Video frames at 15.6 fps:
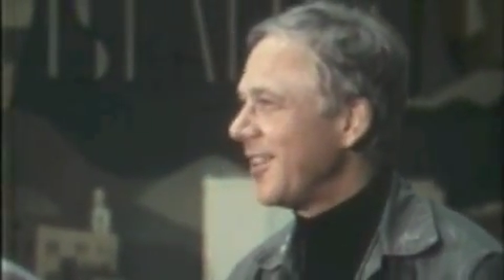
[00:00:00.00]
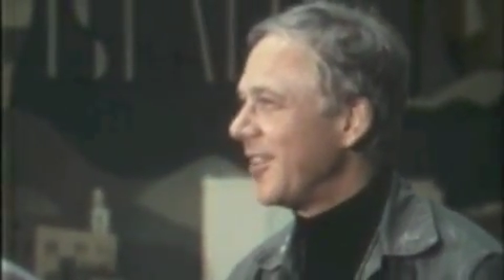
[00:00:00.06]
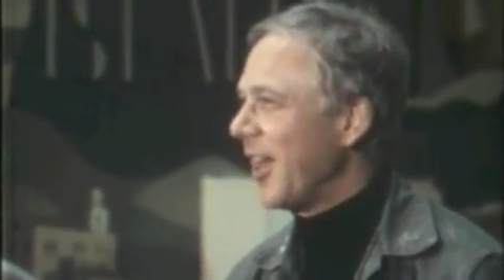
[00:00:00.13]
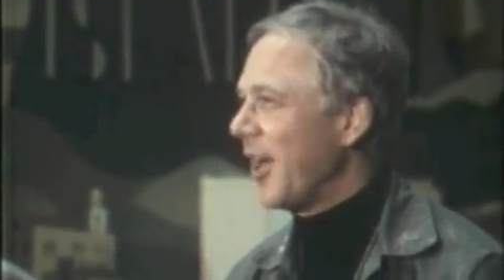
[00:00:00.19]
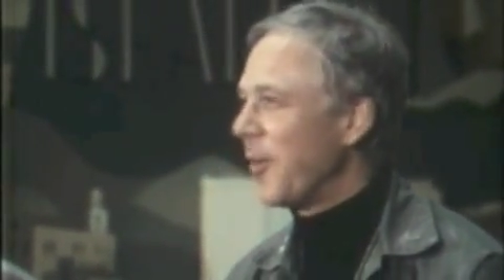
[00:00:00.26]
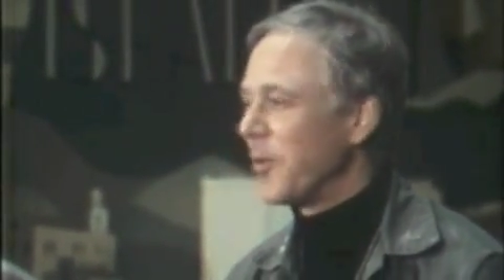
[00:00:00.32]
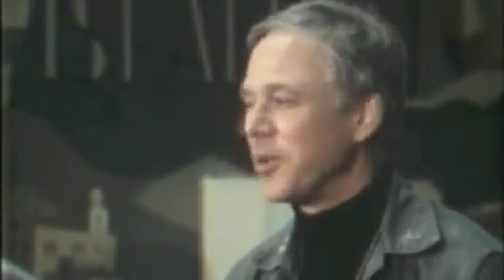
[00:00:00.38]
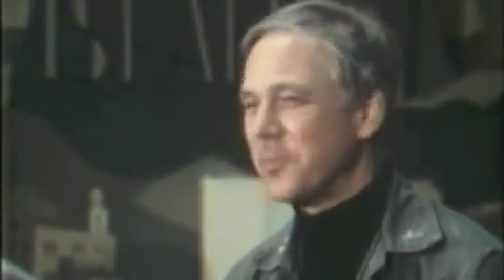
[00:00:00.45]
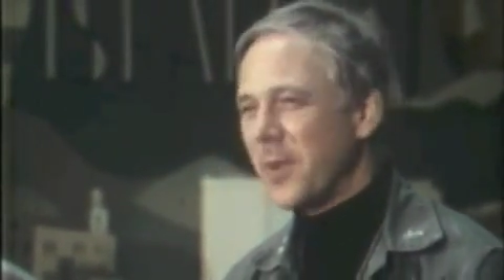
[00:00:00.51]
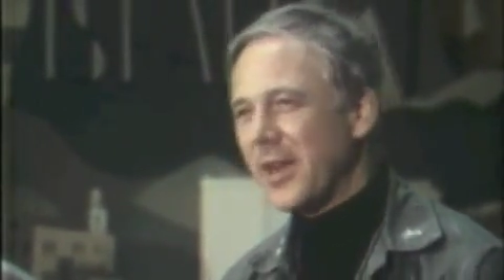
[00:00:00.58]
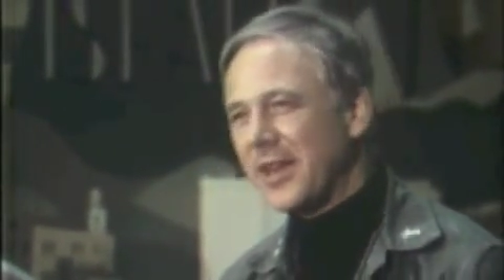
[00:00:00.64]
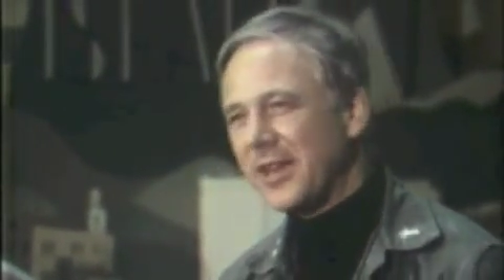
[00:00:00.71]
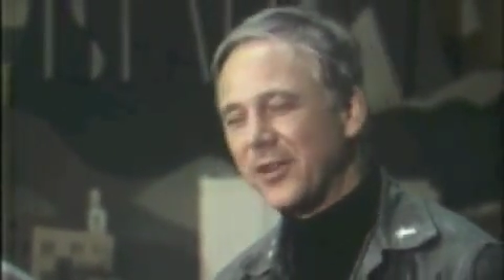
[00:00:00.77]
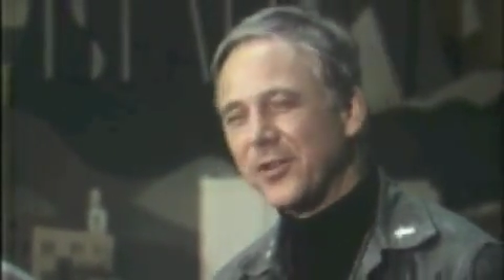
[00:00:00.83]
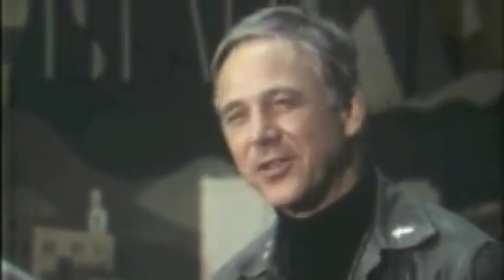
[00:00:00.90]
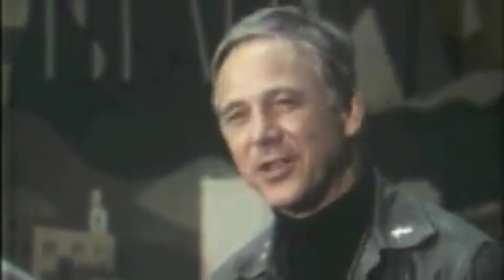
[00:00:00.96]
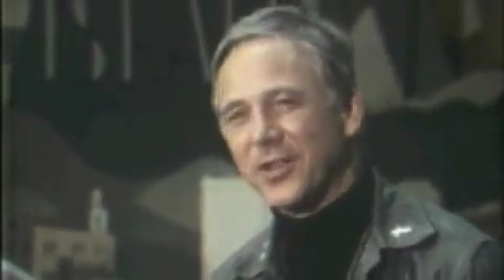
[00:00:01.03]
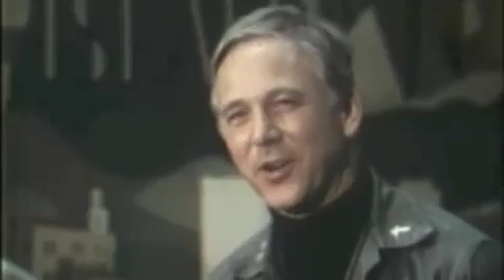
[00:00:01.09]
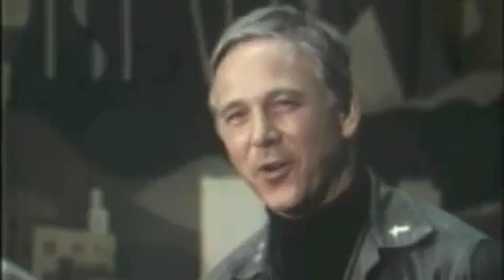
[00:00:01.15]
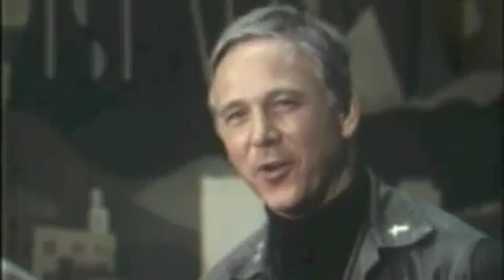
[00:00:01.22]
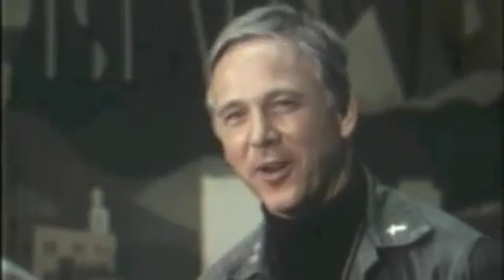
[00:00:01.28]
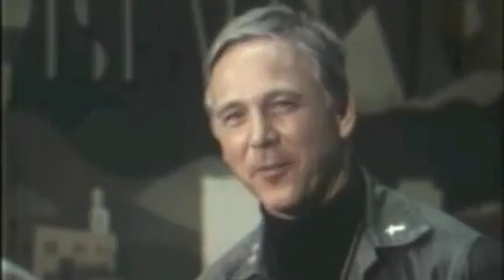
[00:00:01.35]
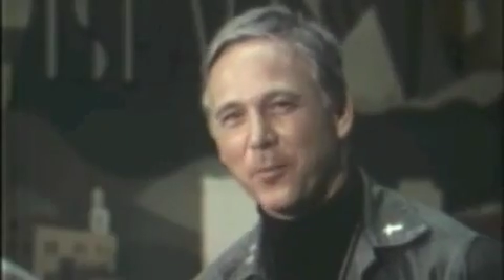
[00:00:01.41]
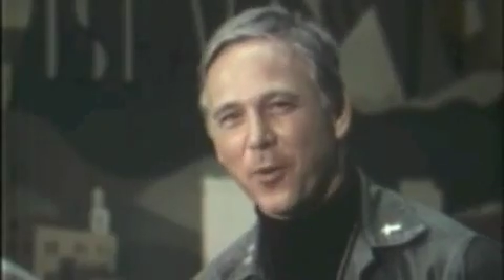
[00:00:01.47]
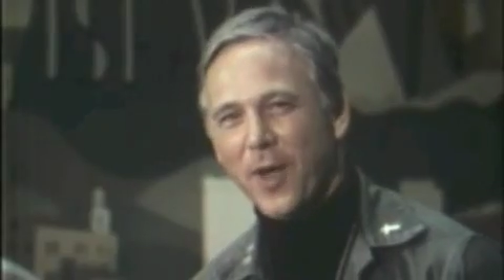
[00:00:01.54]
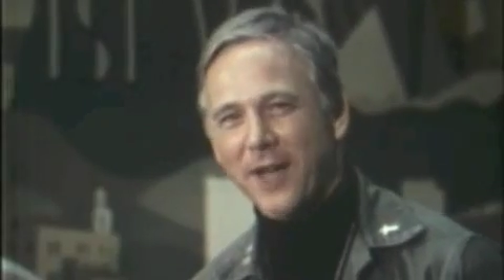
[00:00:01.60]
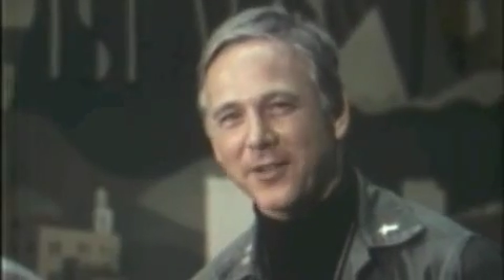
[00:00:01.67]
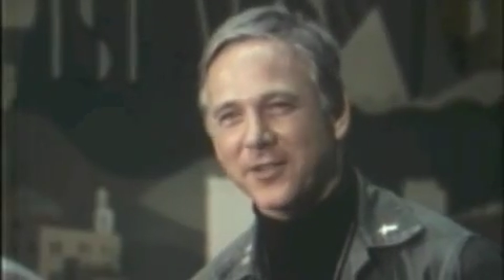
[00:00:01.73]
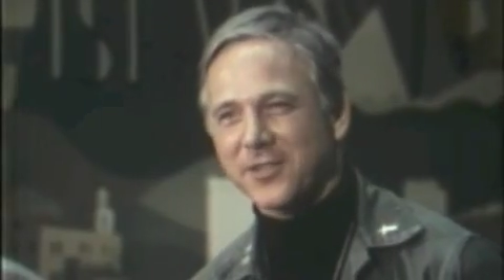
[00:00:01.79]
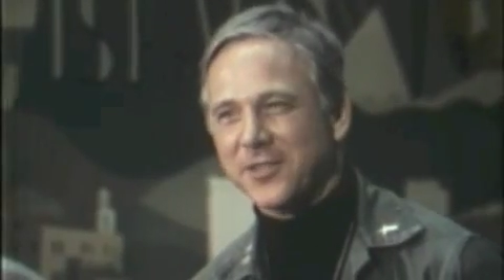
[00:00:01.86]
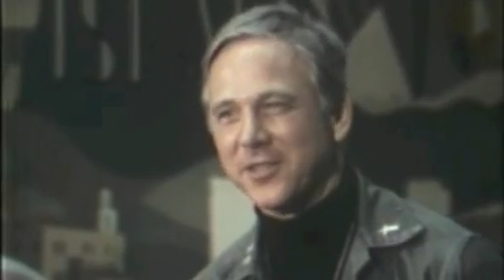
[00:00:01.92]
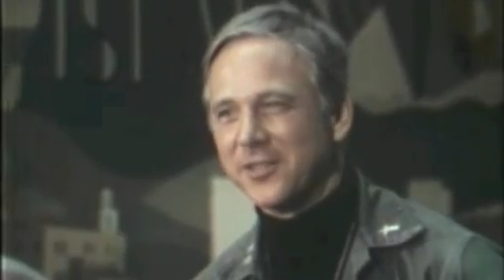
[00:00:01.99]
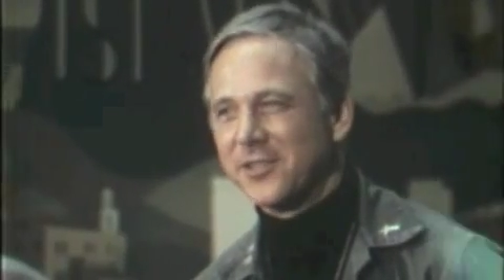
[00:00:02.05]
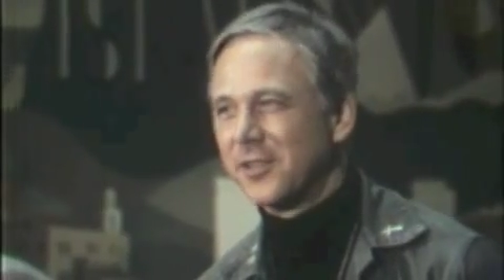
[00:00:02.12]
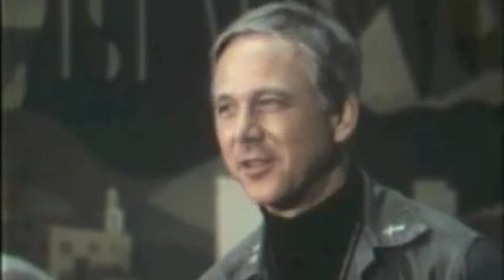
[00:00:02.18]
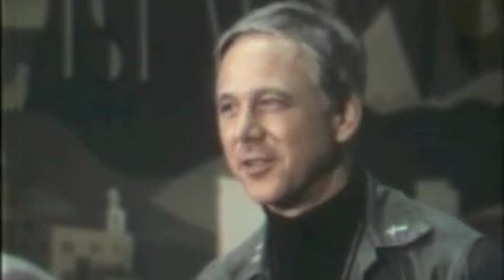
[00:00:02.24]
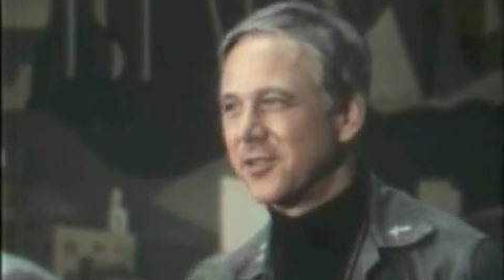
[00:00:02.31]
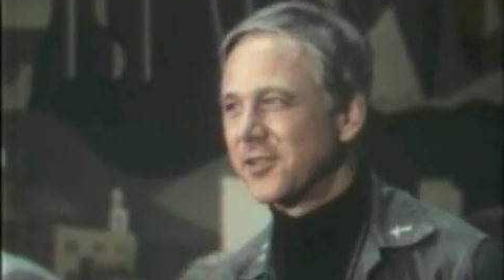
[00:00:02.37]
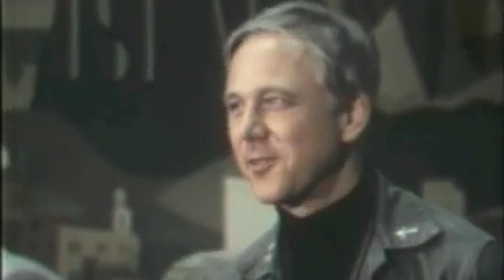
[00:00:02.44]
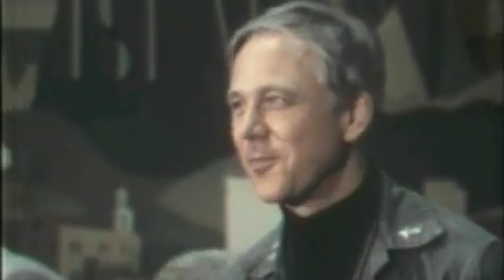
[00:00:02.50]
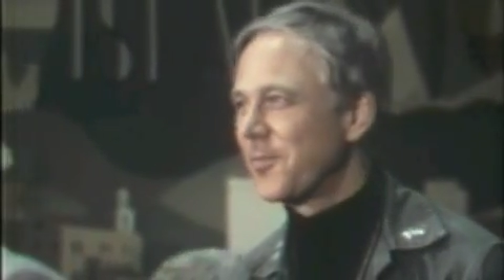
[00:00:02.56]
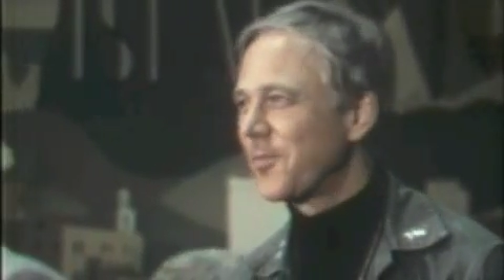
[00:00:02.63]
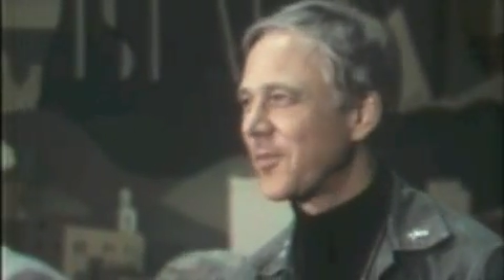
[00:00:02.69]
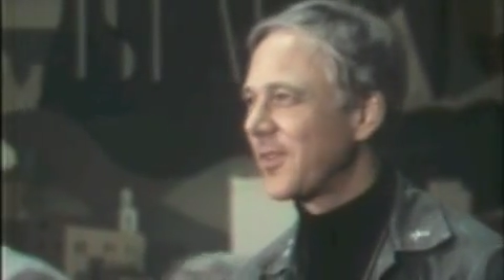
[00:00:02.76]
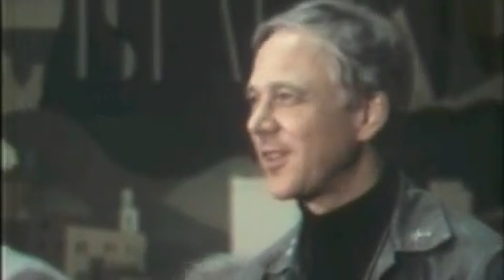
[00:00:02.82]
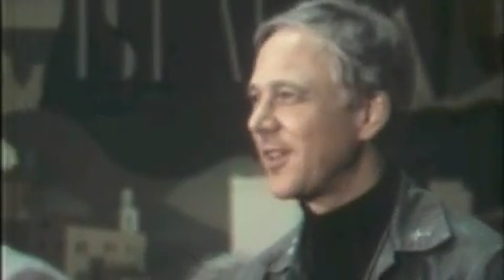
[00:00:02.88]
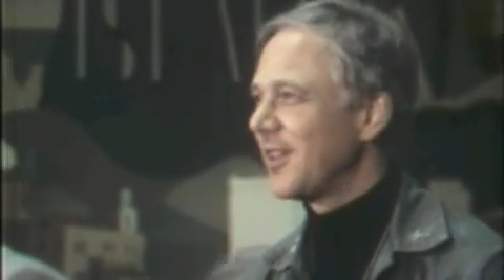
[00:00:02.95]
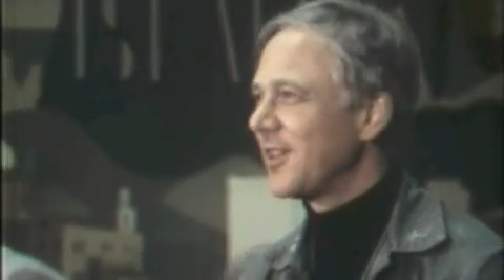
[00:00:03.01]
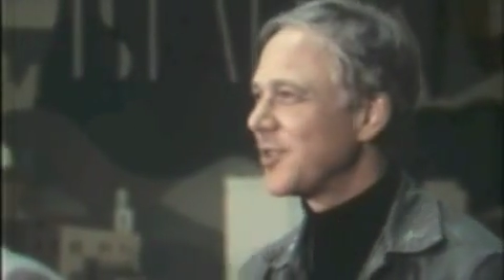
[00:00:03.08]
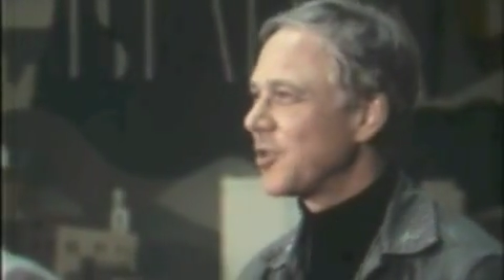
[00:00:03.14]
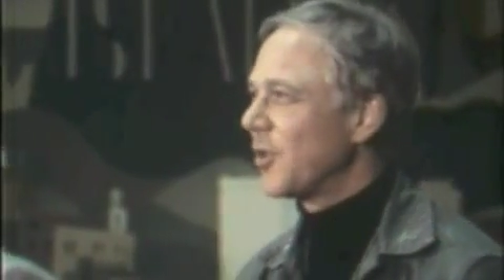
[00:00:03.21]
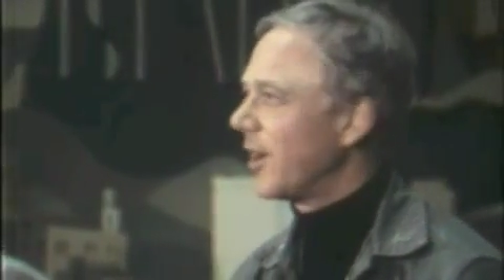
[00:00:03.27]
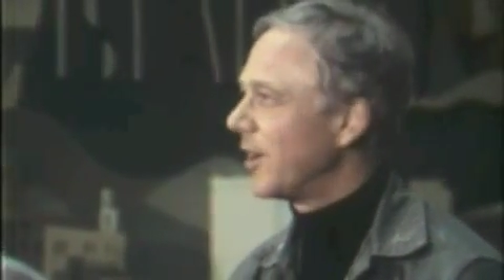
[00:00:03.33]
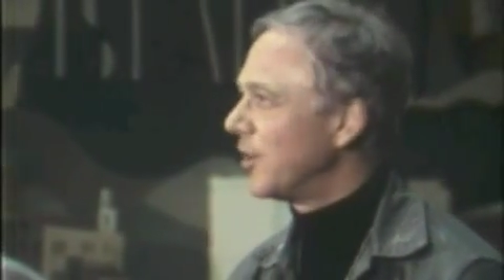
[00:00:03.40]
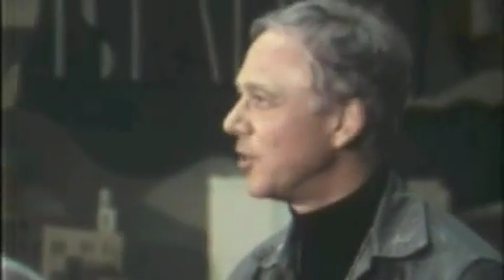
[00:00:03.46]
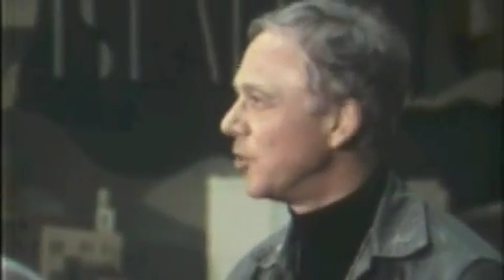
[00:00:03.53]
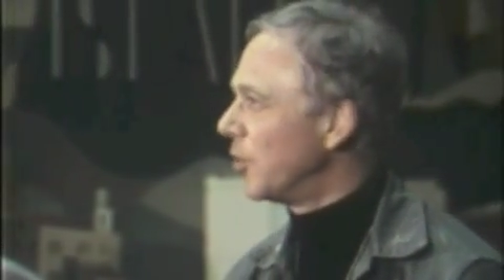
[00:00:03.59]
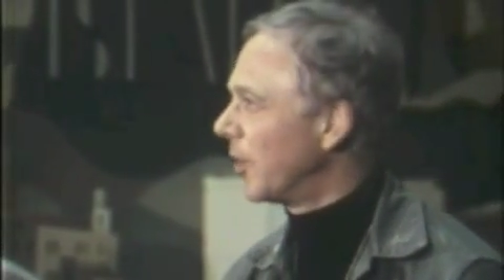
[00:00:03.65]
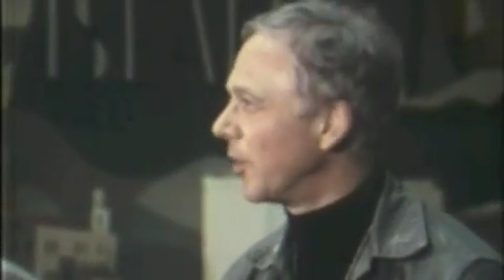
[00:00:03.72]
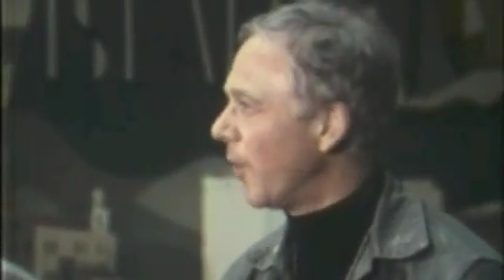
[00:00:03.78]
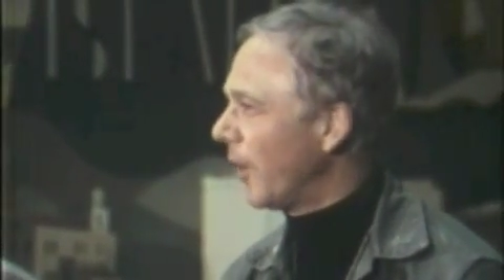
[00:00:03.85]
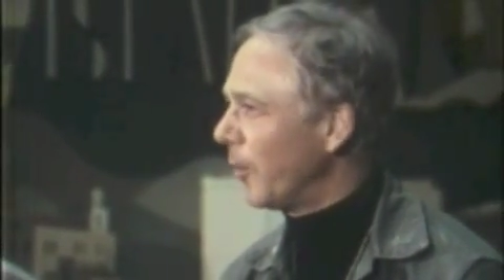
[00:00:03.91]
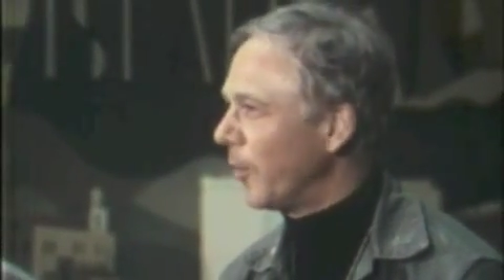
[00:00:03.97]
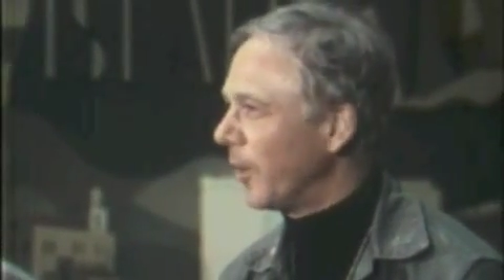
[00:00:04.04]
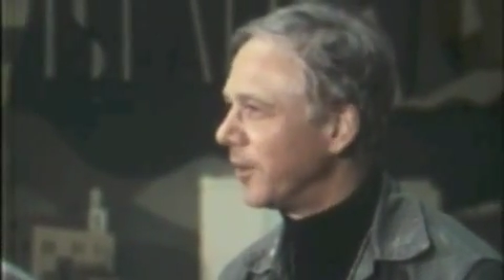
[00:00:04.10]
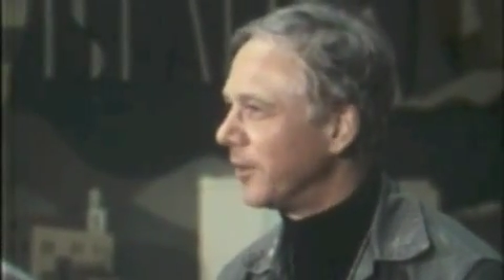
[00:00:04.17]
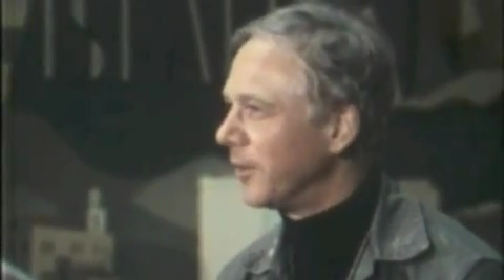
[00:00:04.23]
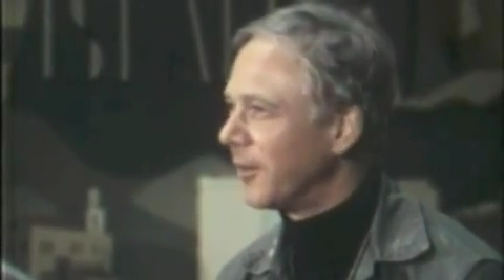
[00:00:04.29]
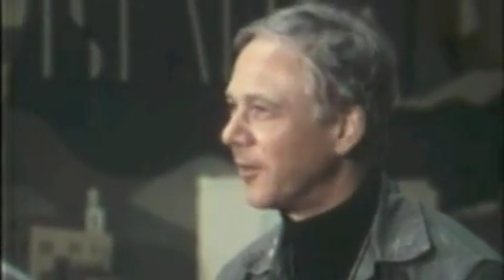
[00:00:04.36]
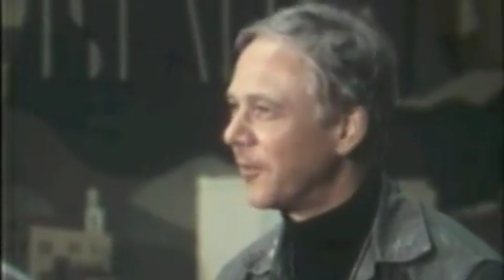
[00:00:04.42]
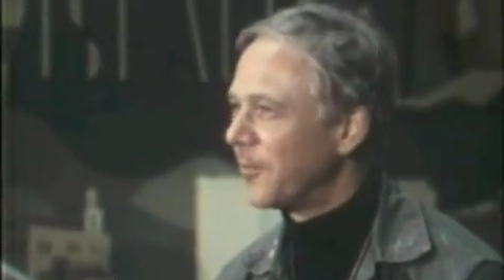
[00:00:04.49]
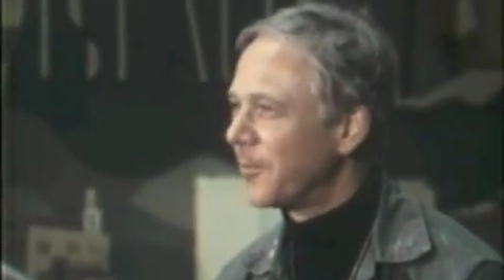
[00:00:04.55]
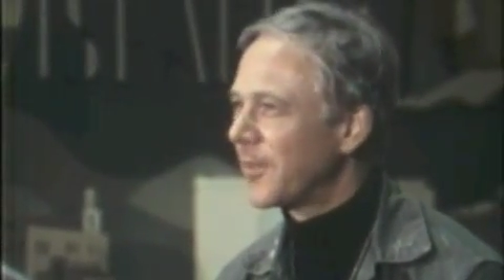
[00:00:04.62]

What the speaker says: That was many years ago, and I've practiced it since, so I can do it quite well now.